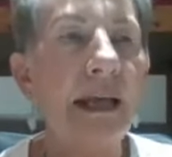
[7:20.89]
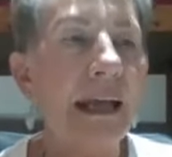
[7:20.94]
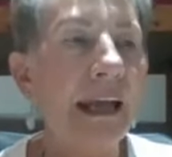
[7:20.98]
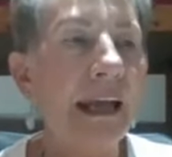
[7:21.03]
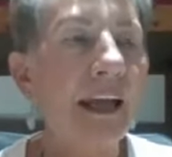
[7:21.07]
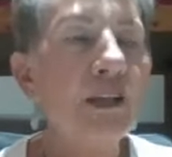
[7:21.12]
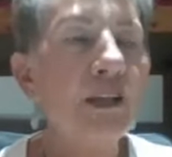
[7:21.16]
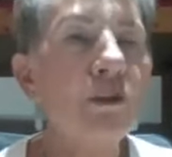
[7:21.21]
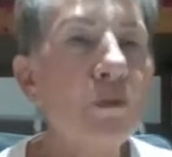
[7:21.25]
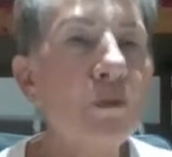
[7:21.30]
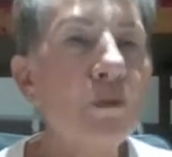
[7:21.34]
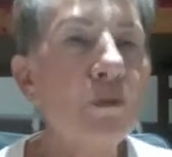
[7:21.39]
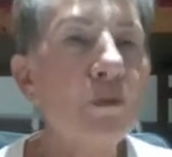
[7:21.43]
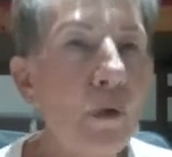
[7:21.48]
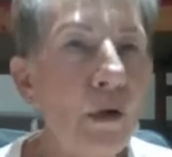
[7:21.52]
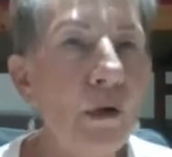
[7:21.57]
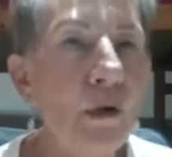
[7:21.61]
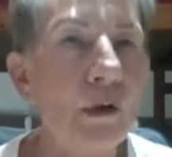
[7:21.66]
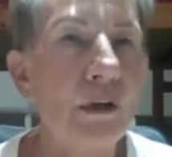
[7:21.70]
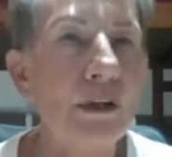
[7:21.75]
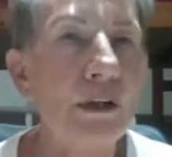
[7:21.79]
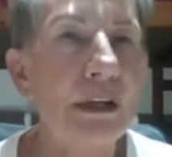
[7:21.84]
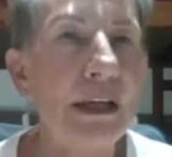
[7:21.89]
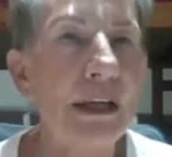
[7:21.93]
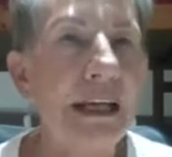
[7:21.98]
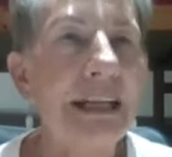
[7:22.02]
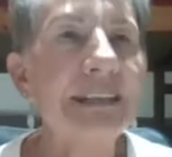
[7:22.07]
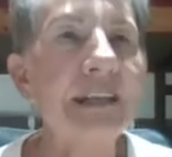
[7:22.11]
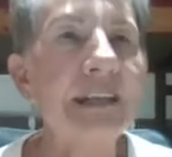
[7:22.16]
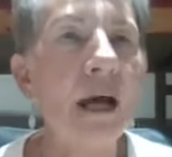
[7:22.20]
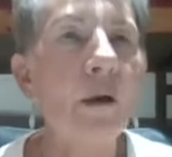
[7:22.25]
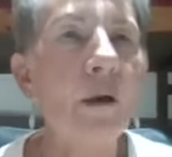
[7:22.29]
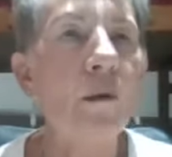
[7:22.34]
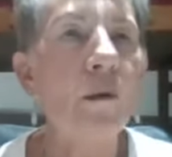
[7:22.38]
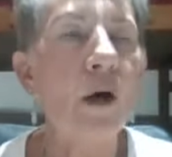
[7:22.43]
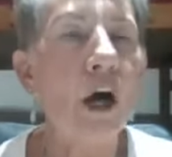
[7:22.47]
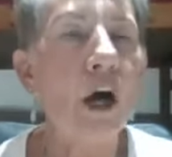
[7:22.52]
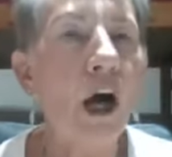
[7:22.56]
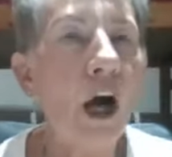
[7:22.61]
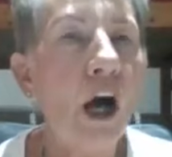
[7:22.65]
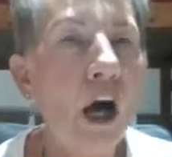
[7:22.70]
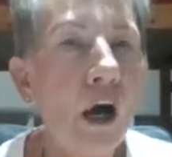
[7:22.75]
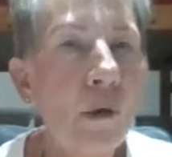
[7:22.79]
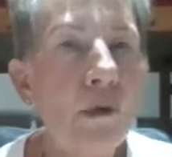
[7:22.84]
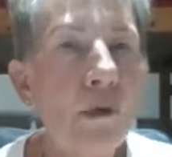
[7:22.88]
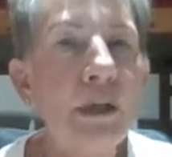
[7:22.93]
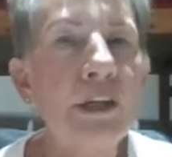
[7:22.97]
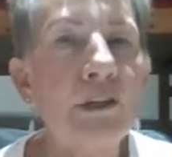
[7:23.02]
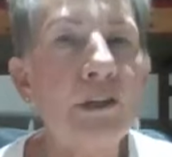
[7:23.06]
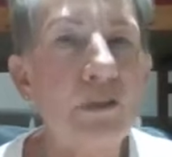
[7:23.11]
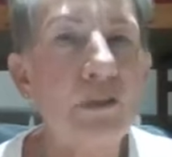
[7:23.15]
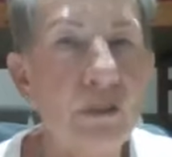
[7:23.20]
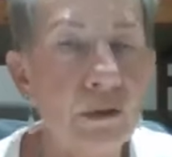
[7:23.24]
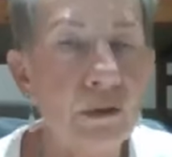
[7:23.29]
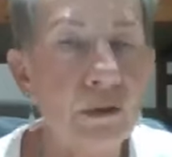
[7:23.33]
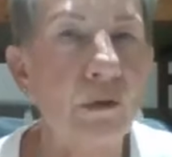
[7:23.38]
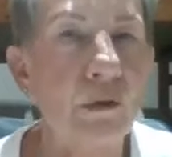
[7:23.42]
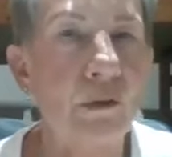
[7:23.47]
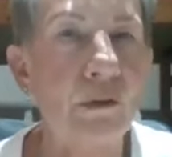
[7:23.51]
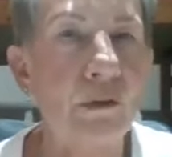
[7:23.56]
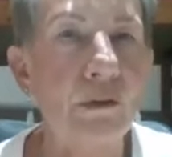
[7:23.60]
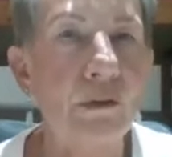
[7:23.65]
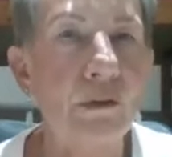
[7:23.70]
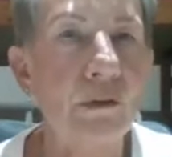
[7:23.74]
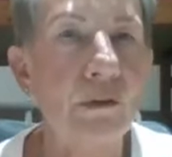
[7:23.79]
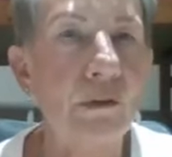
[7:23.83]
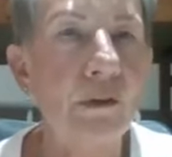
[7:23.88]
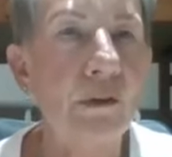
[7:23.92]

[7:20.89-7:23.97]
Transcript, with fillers: His word is our only truth.